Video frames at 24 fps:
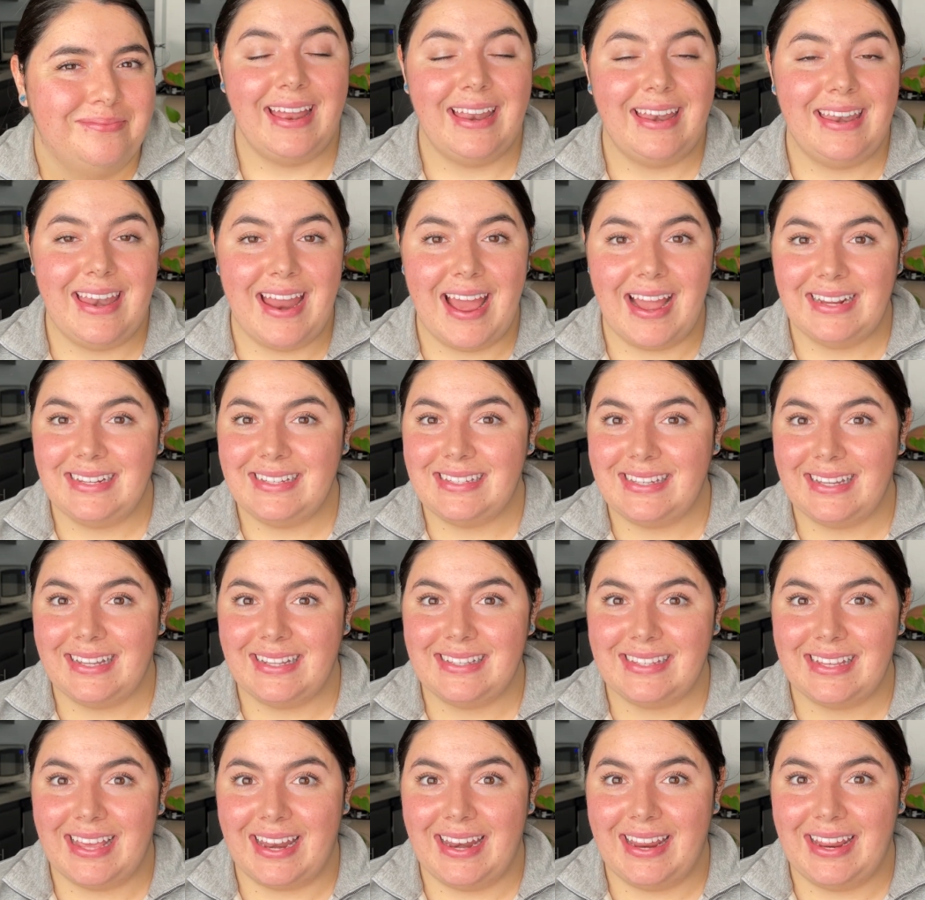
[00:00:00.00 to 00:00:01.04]
Next,
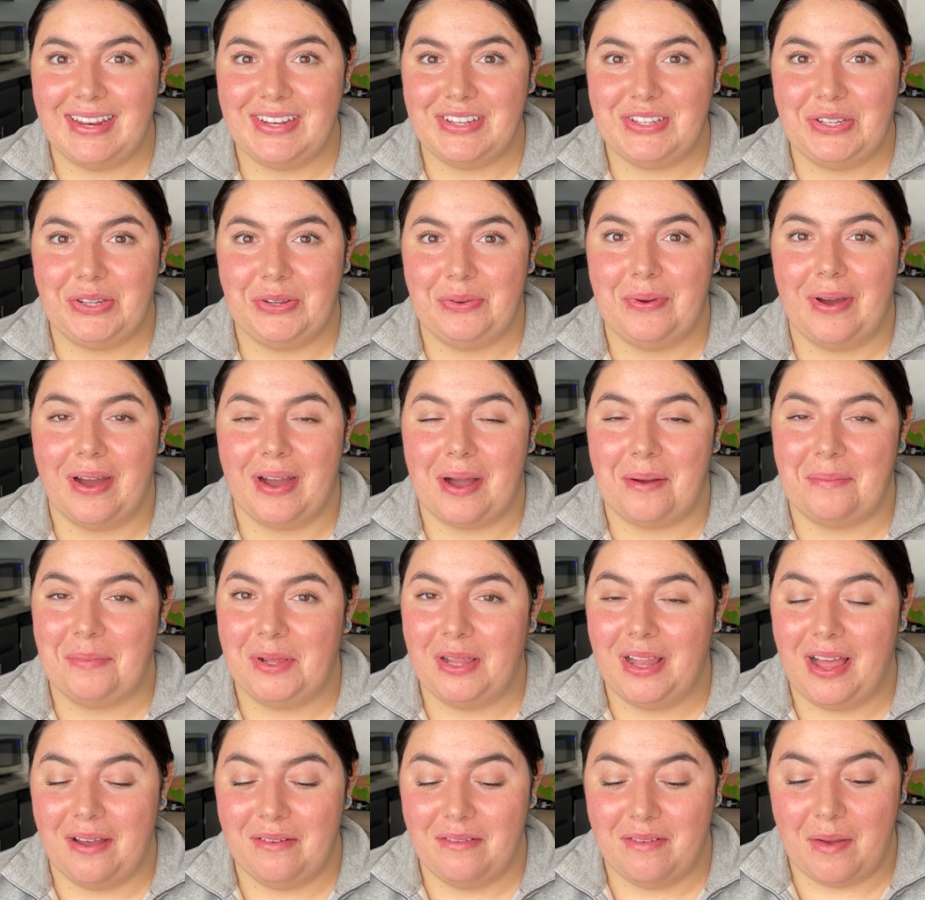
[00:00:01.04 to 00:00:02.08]
let's get into a
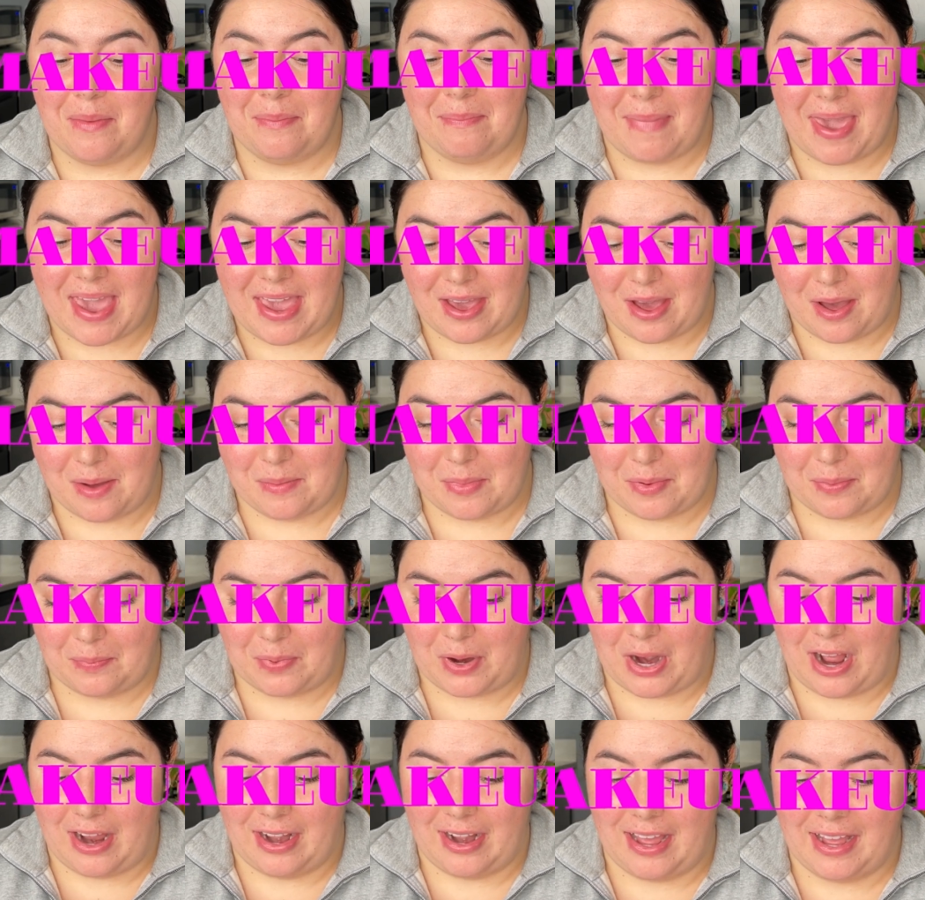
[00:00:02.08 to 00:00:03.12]
couple of makeup
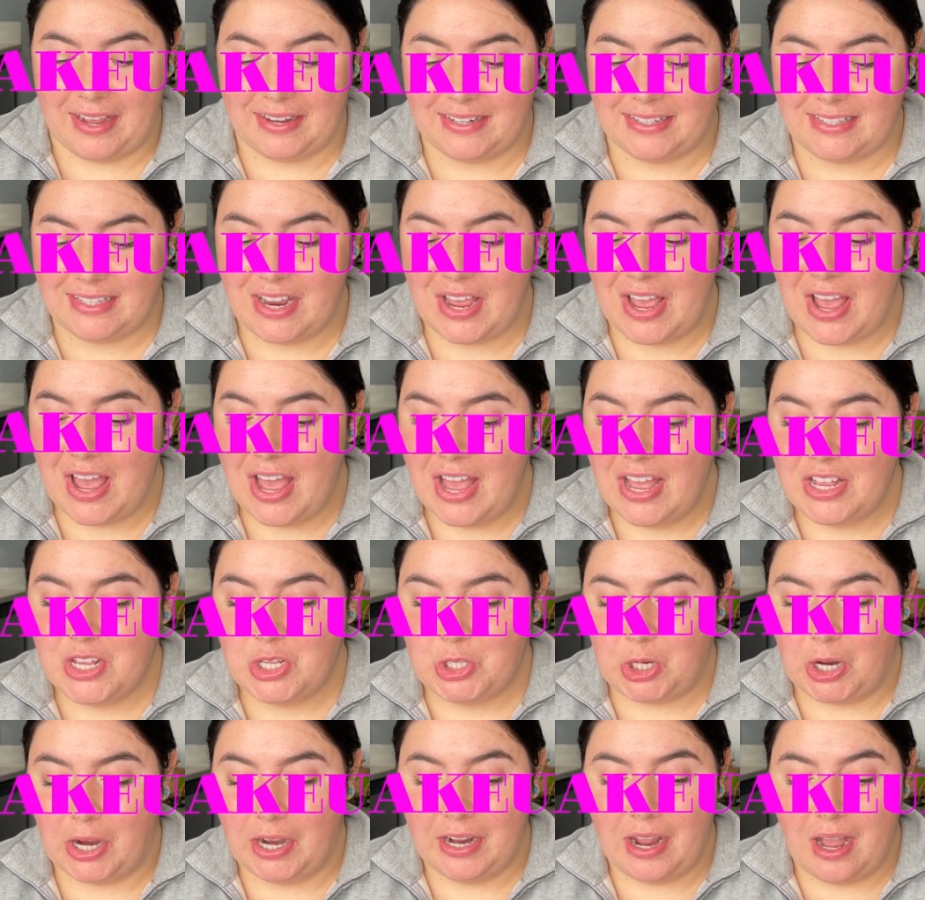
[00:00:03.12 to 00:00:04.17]
products,
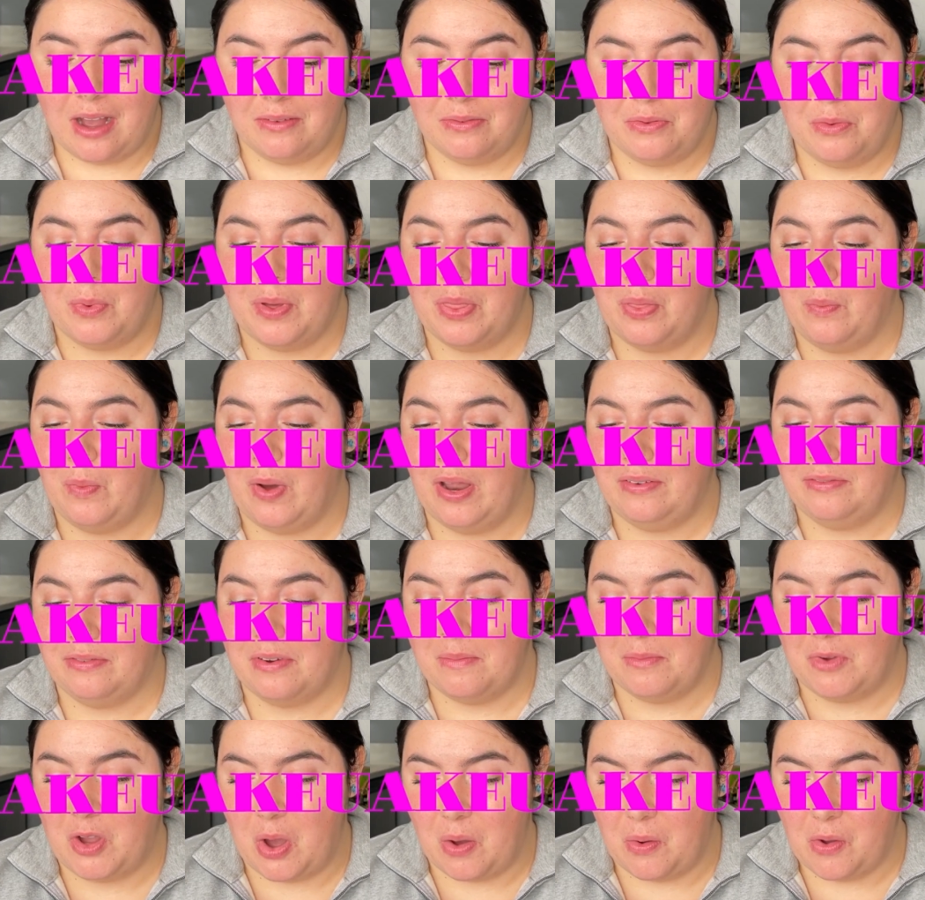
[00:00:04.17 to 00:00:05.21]
starting off with one
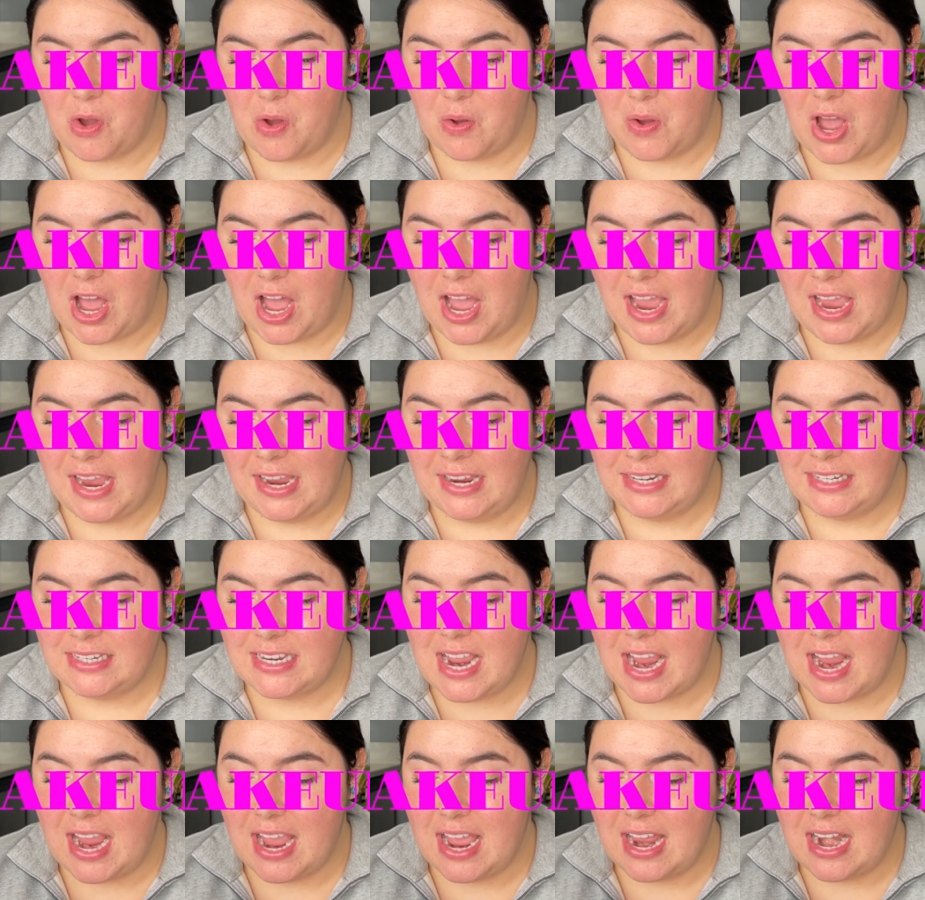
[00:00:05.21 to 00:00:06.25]
from
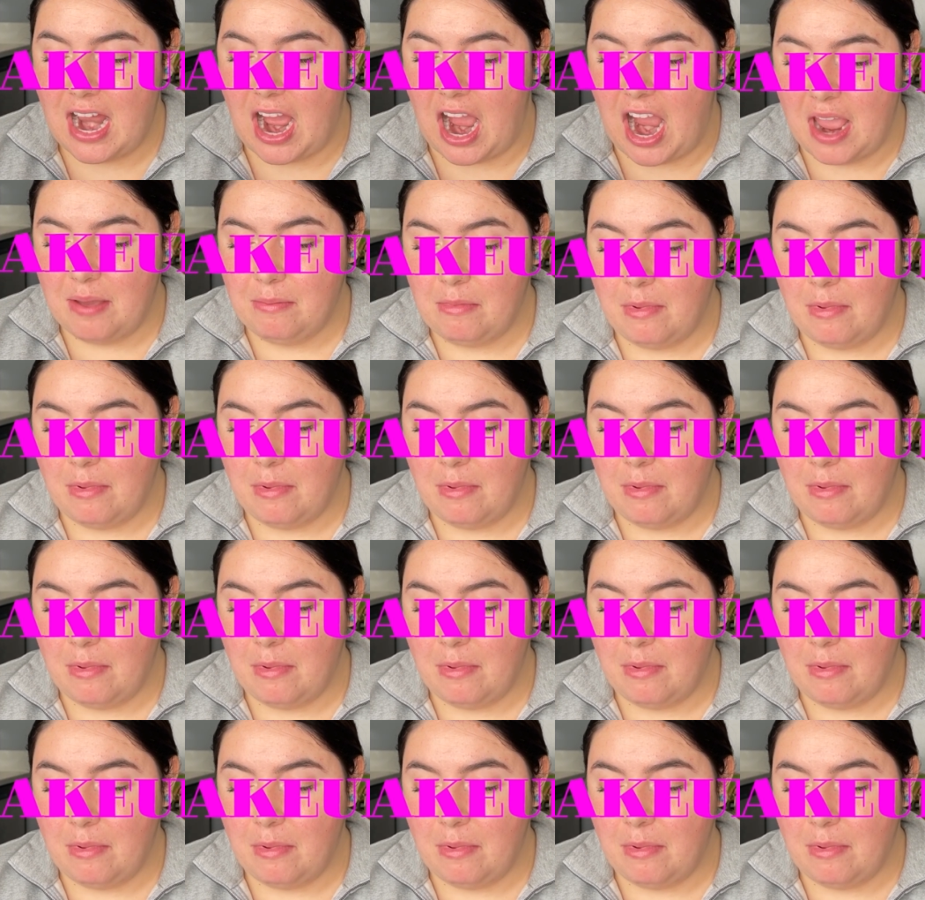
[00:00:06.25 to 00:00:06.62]
Cocokind, and I am